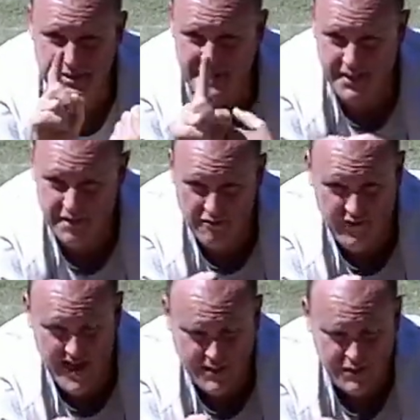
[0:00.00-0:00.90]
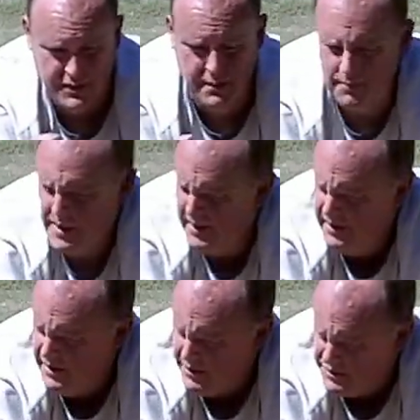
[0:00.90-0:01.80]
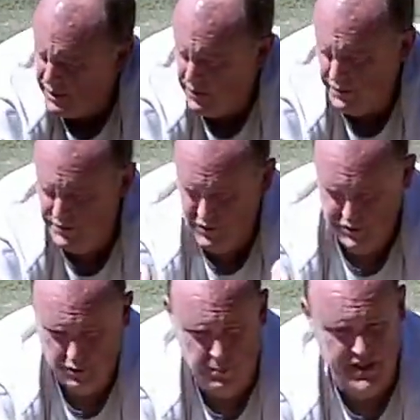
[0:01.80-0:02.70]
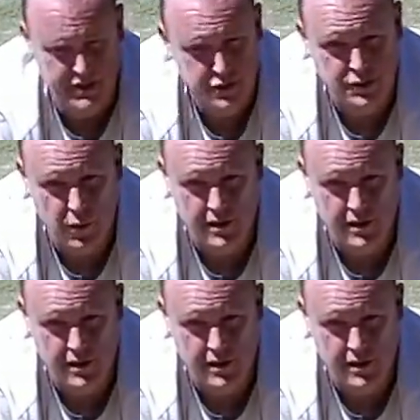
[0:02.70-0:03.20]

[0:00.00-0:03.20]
fence and the fence. So those will be the